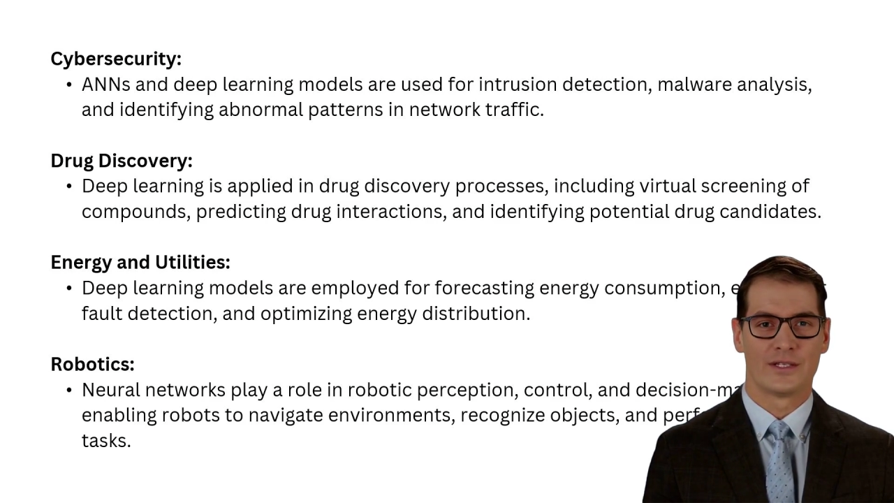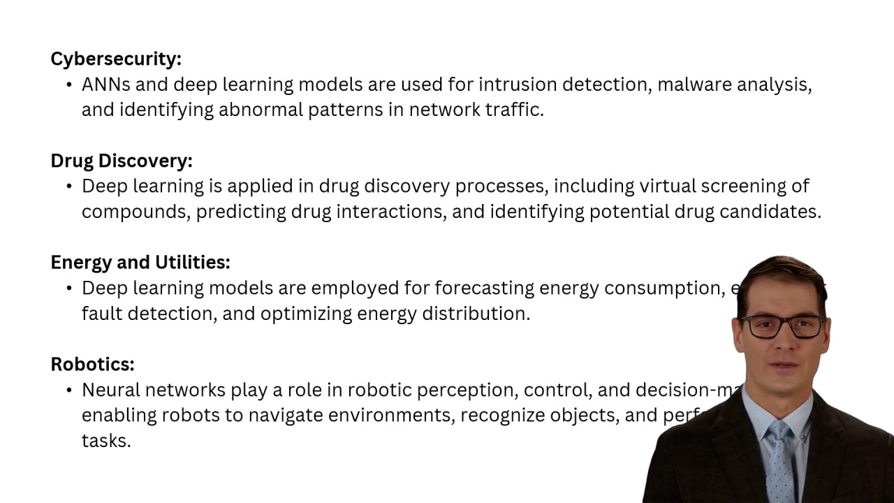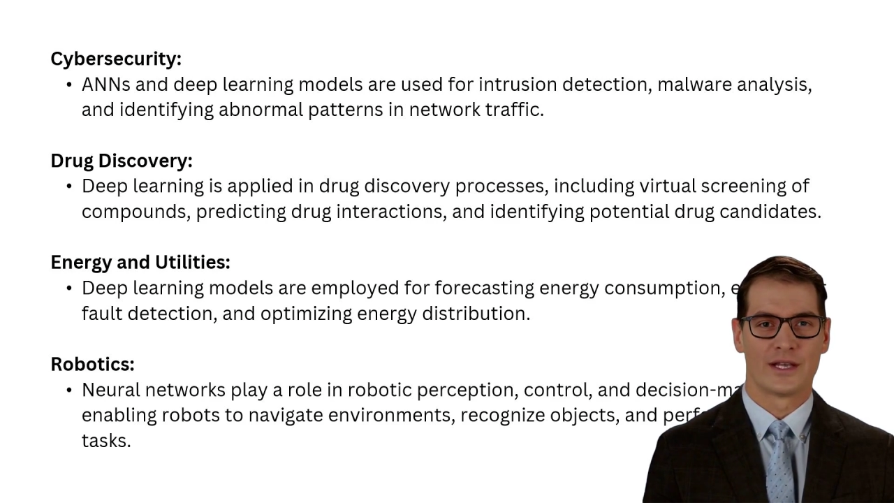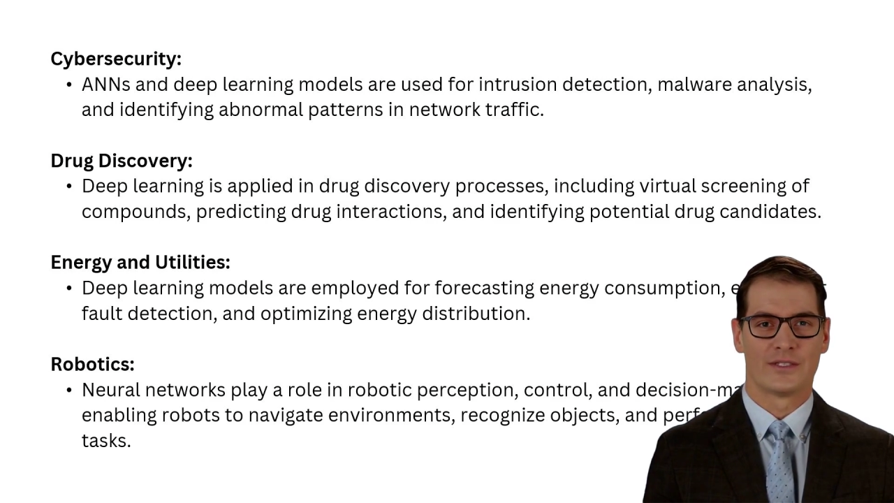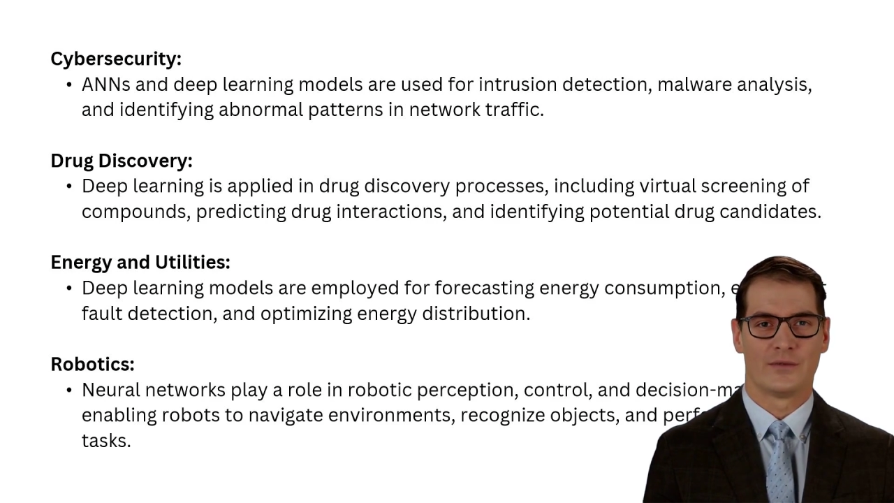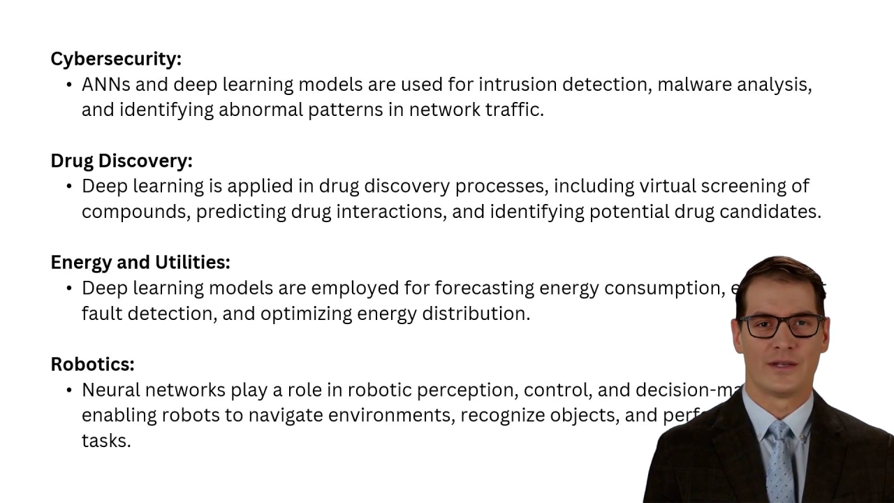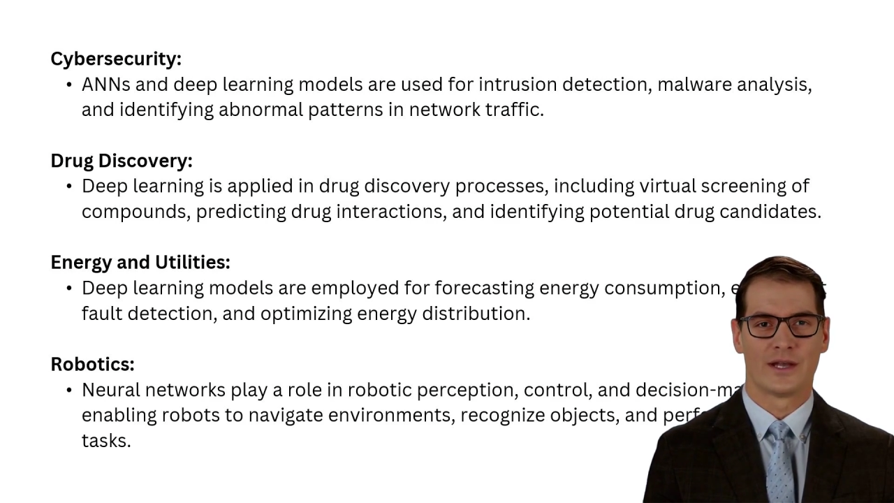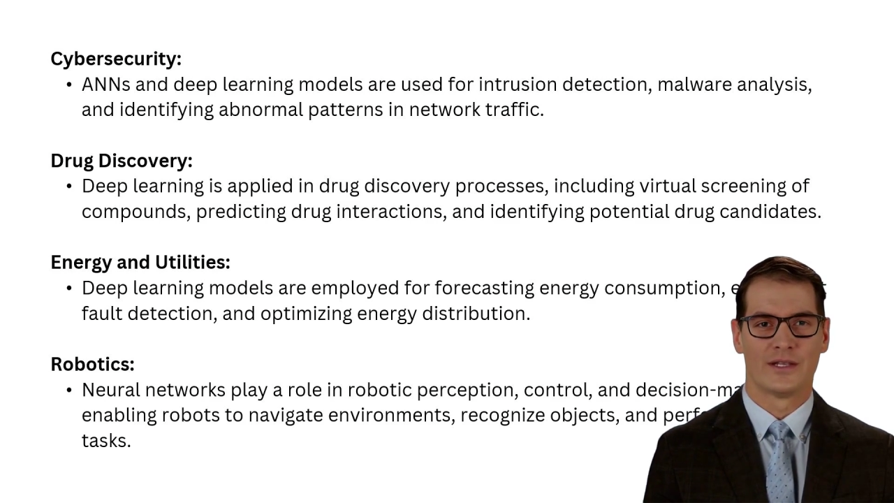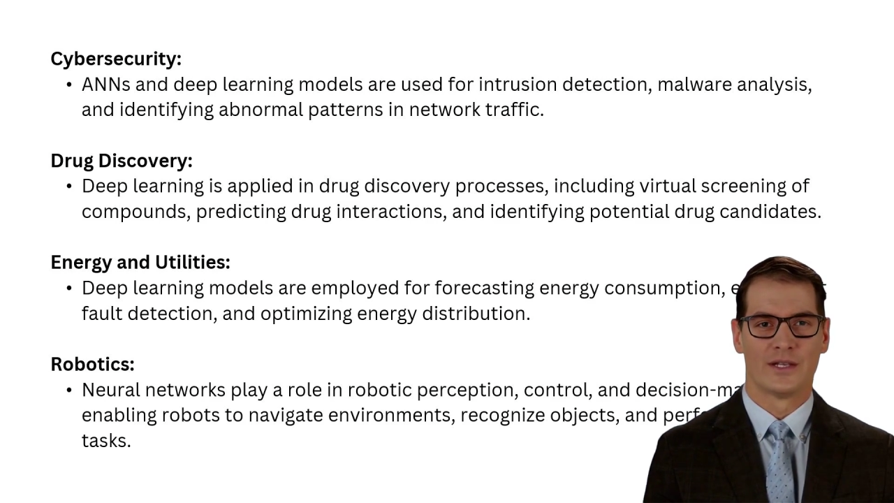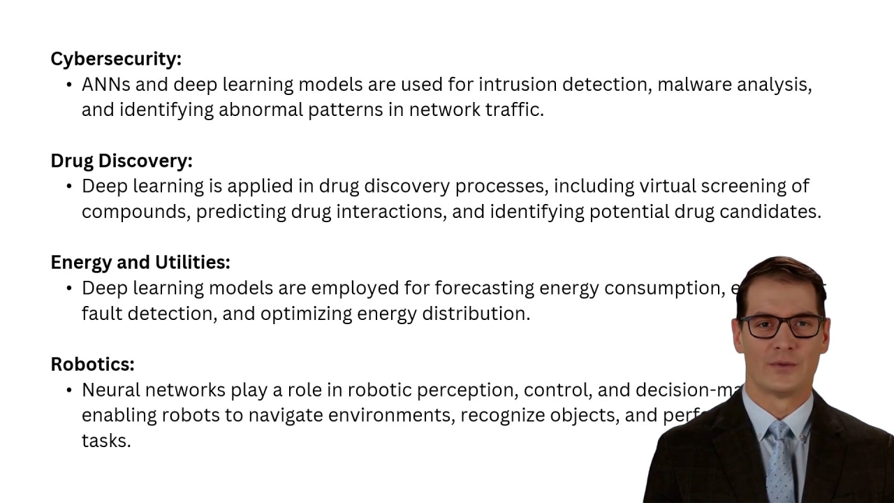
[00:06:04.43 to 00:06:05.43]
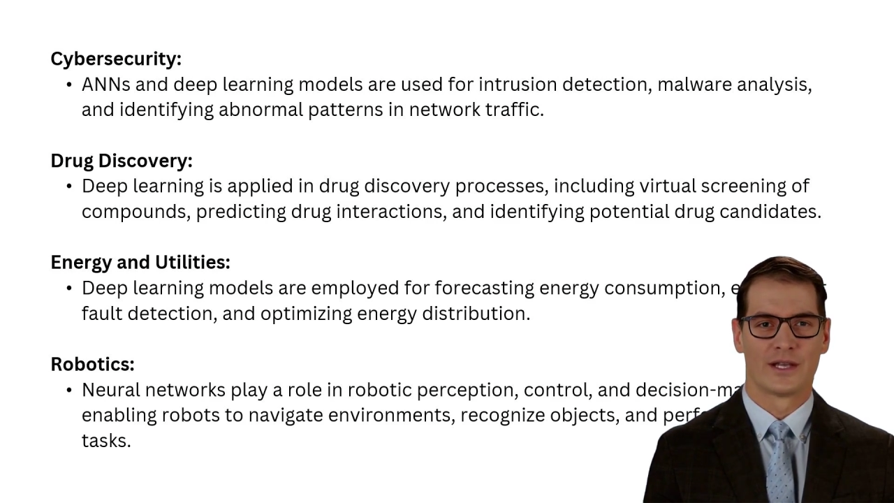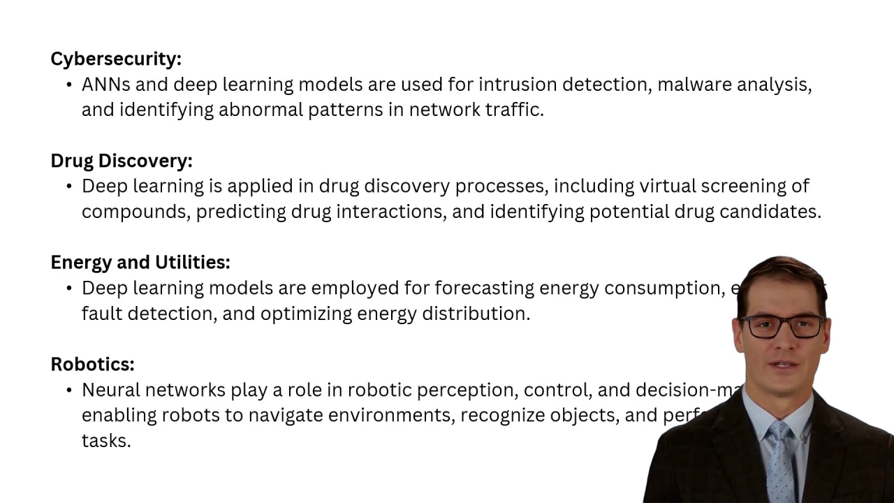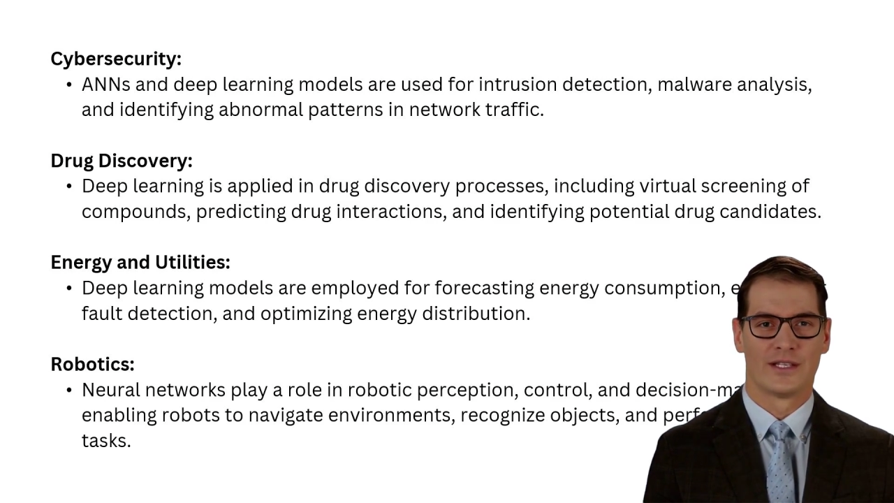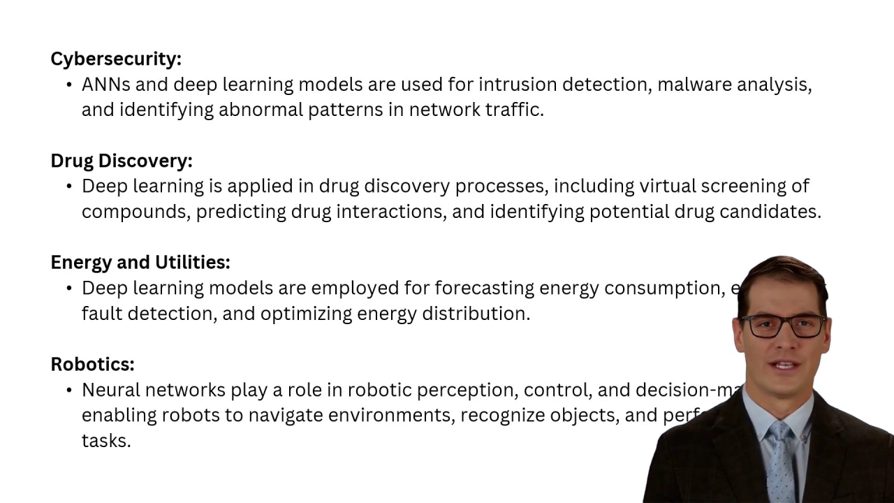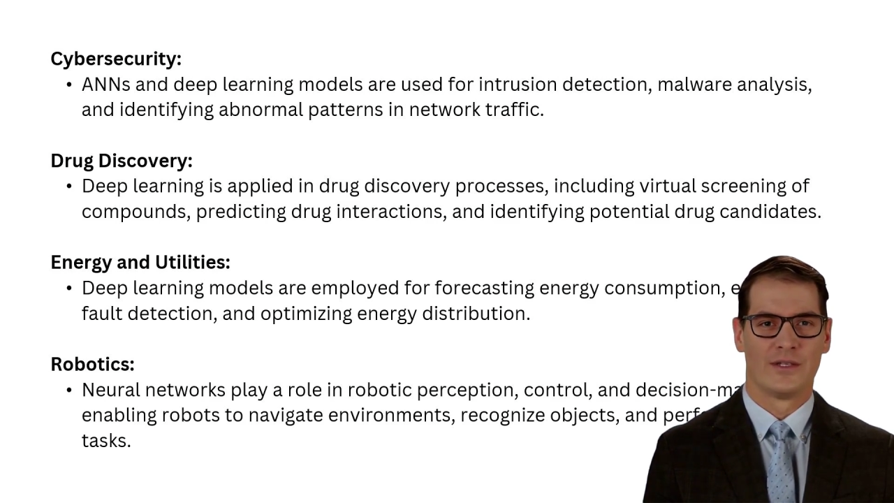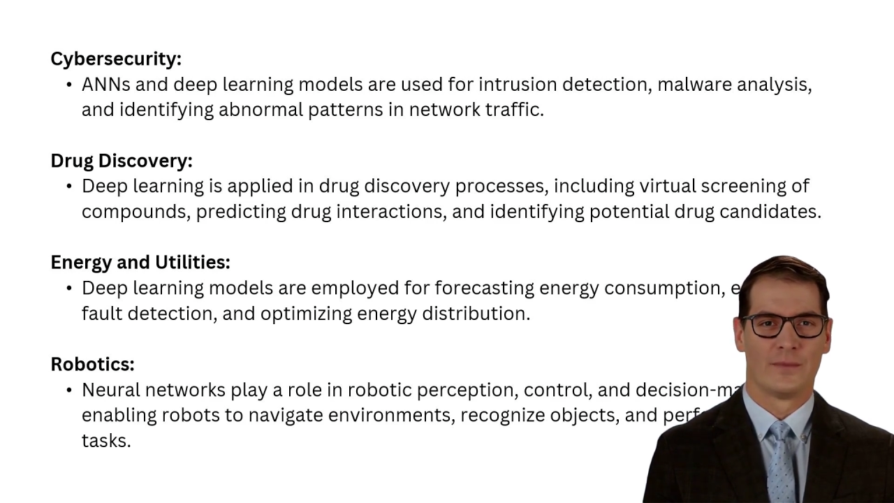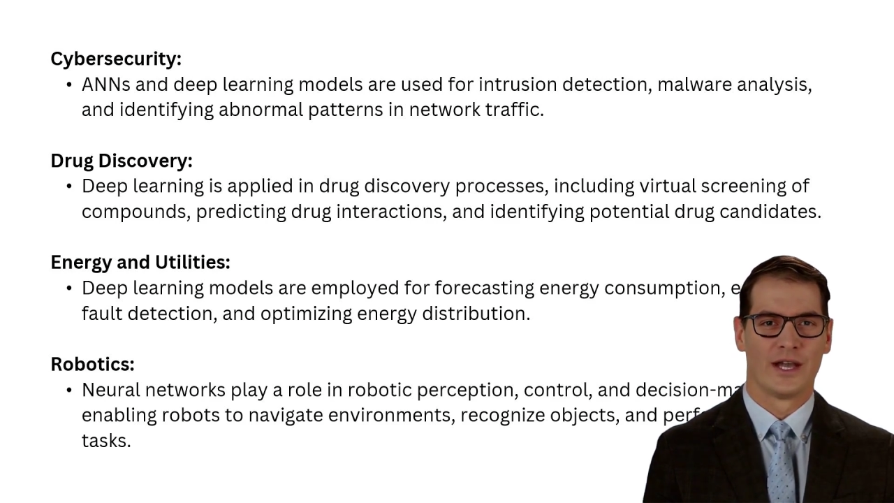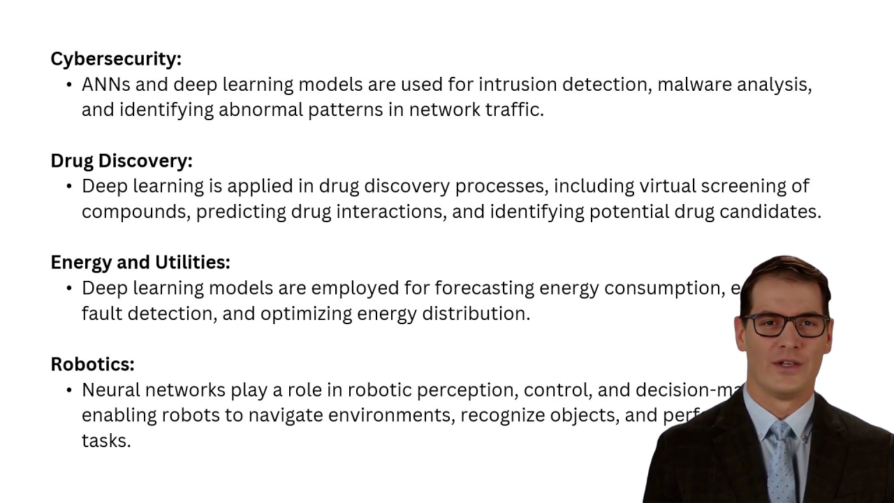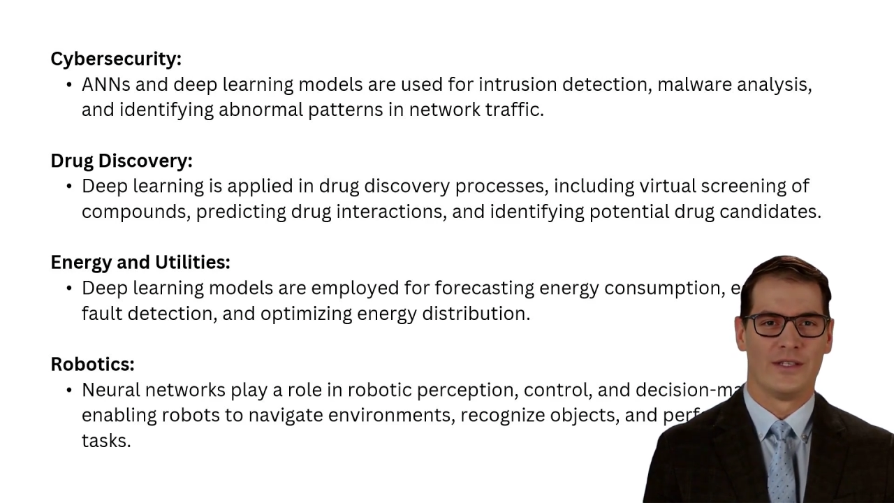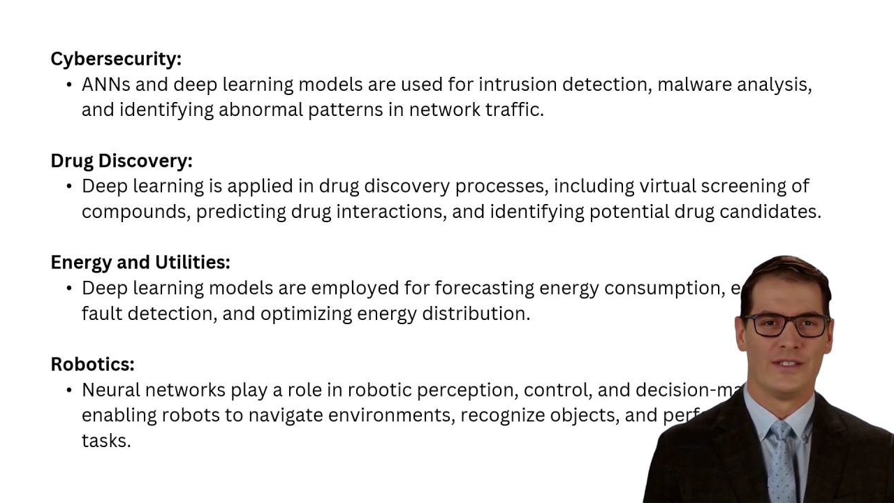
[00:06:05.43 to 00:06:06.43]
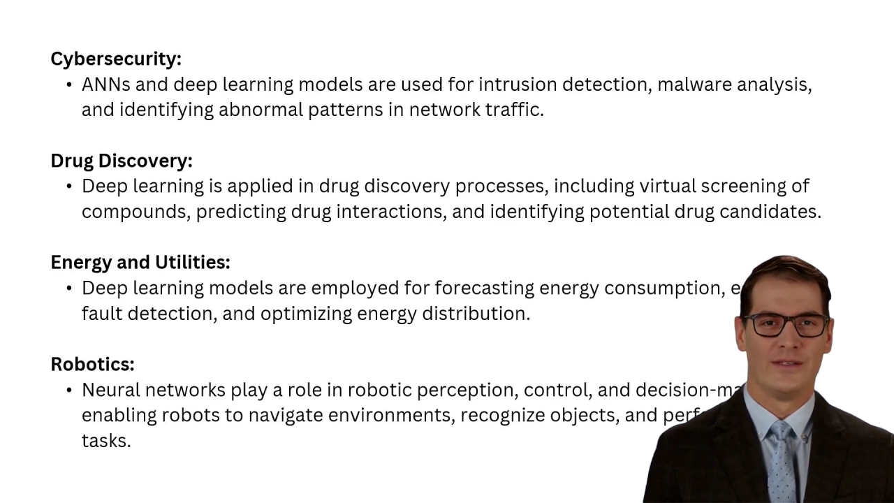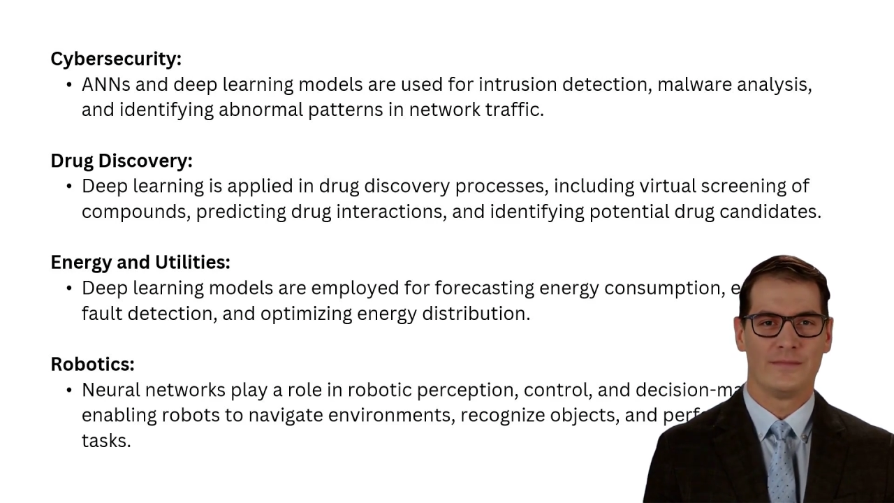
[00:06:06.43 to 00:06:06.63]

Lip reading: amounts of data and recognize patterns,